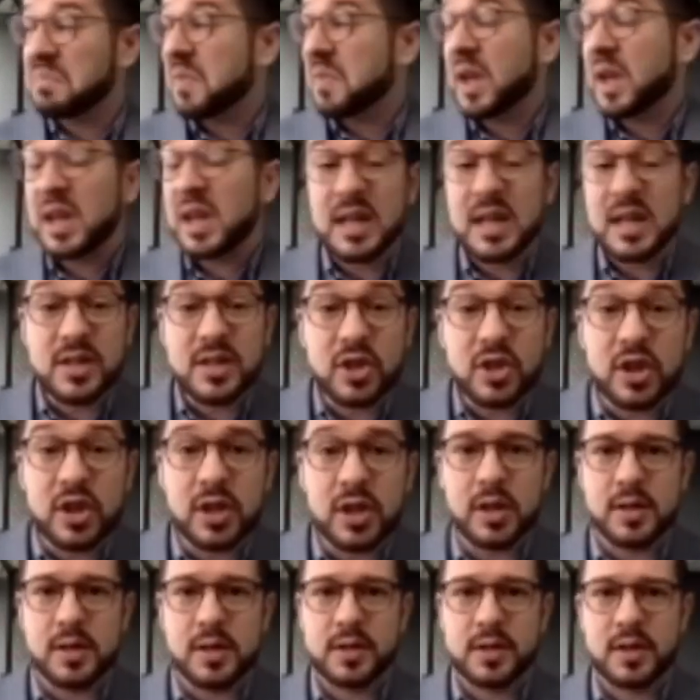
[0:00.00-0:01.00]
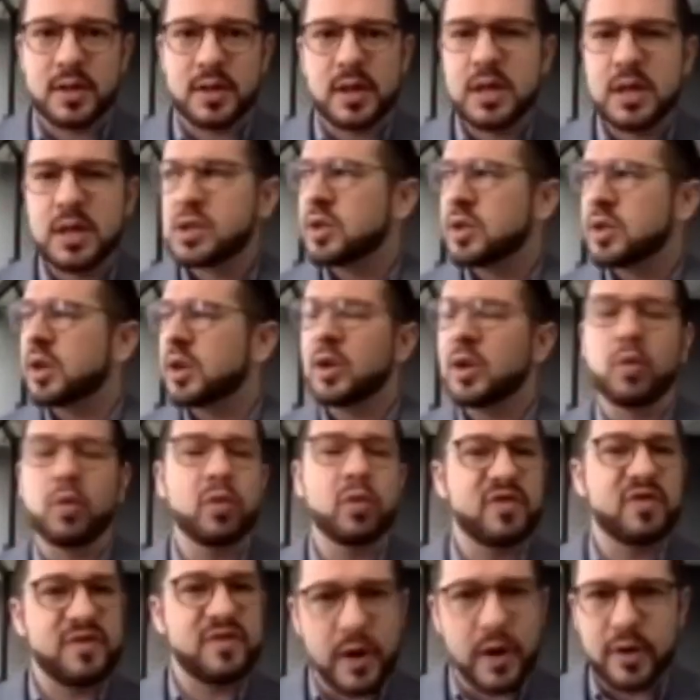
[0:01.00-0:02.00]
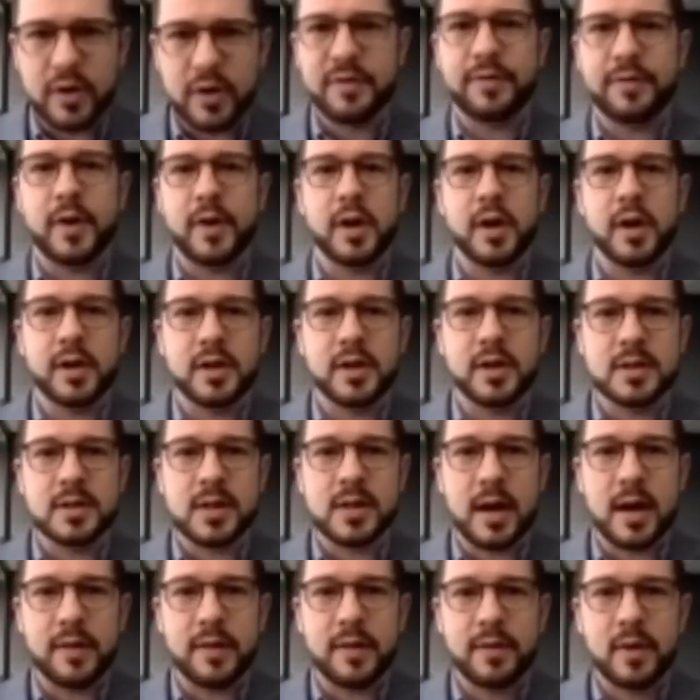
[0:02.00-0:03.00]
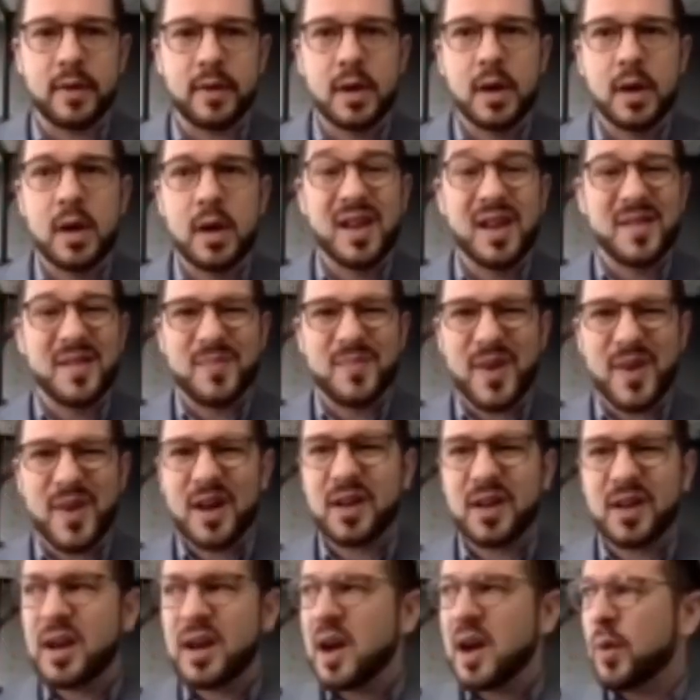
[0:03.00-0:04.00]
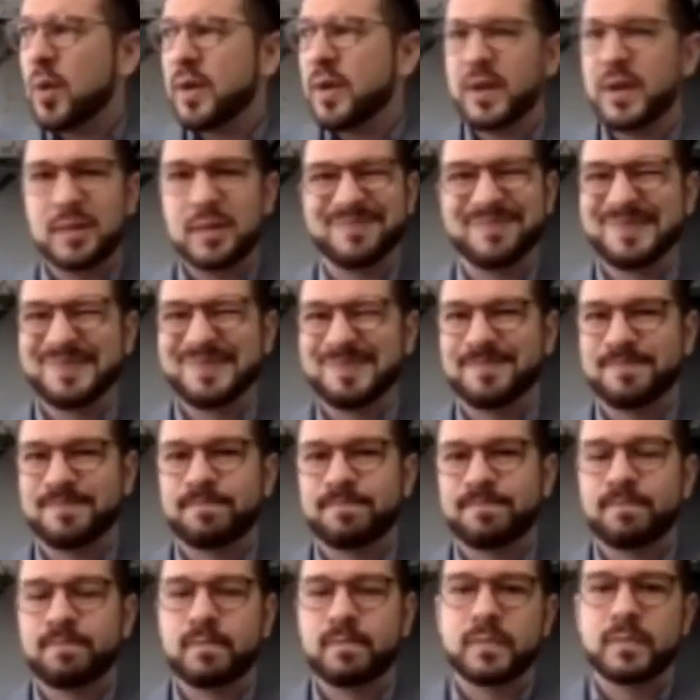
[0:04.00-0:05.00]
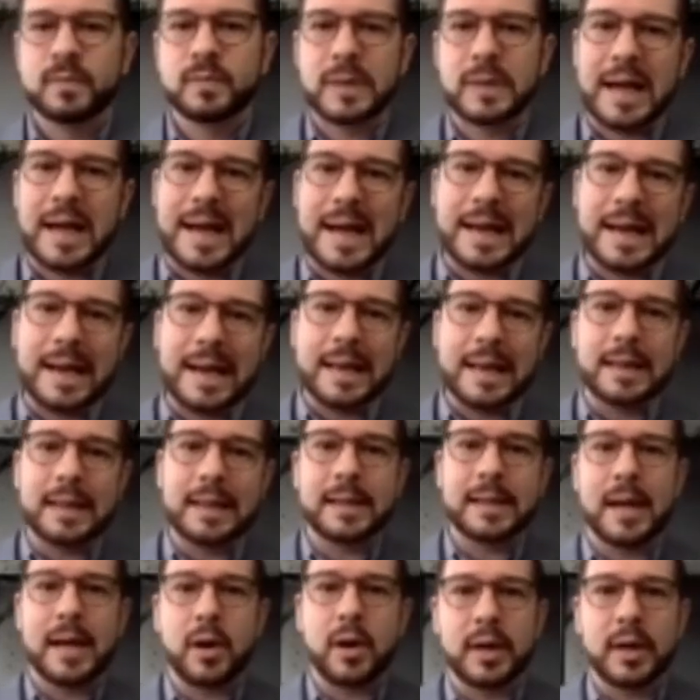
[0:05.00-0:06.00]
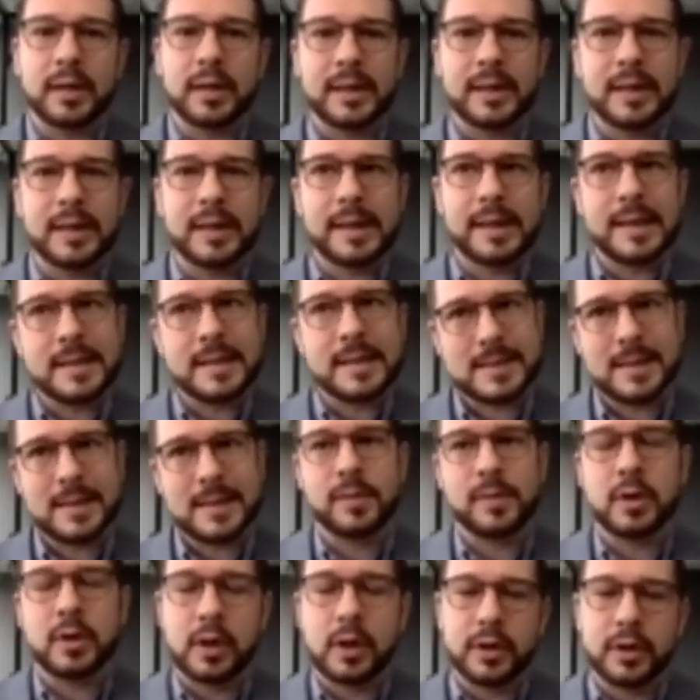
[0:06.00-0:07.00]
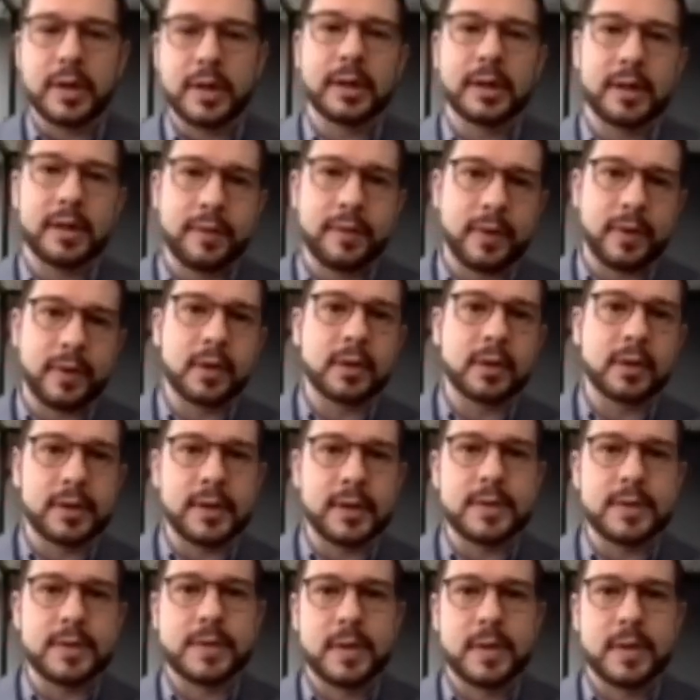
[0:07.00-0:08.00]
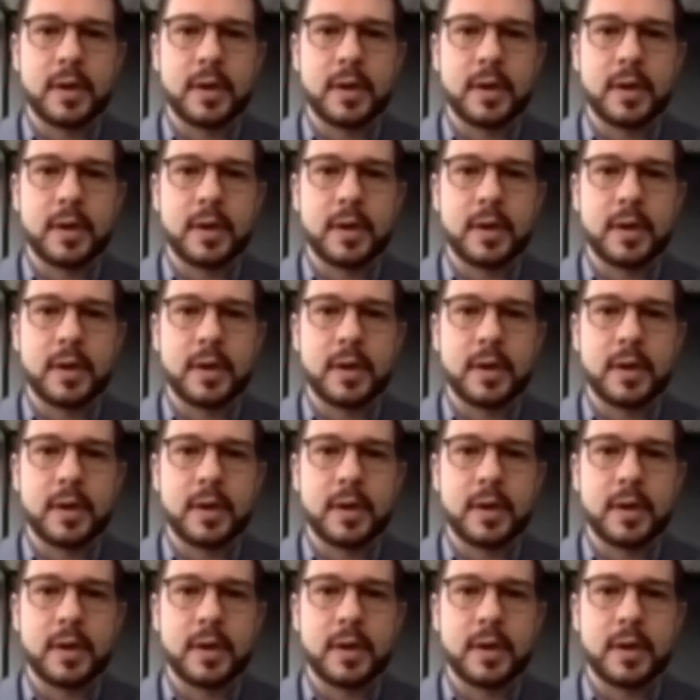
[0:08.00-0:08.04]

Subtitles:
He's a genius. He's gonna go very far in his life. Mark, however, I highly doubt it. He has some learning difficulties.